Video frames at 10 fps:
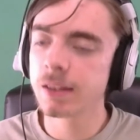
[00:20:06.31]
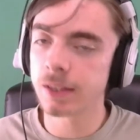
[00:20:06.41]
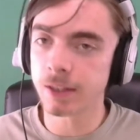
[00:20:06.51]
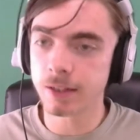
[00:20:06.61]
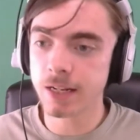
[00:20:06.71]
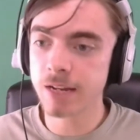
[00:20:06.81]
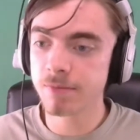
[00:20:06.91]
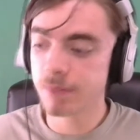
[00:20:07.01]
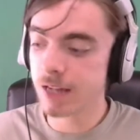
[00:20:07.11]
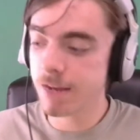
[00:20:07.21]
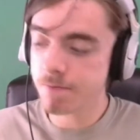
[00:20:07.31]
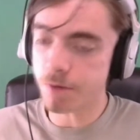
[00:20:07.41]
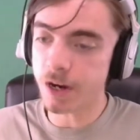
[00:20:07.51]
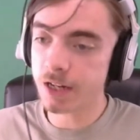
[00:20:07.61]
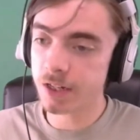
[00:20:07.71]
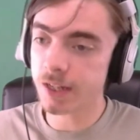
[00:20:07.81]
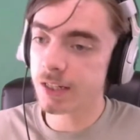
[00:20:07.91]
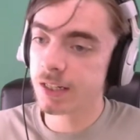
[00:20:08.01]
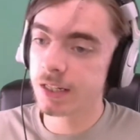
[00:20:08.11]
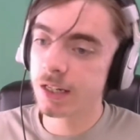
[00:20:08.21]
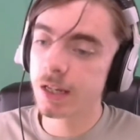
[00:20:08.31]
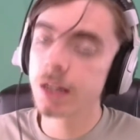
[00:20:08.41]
The team tent bus that you see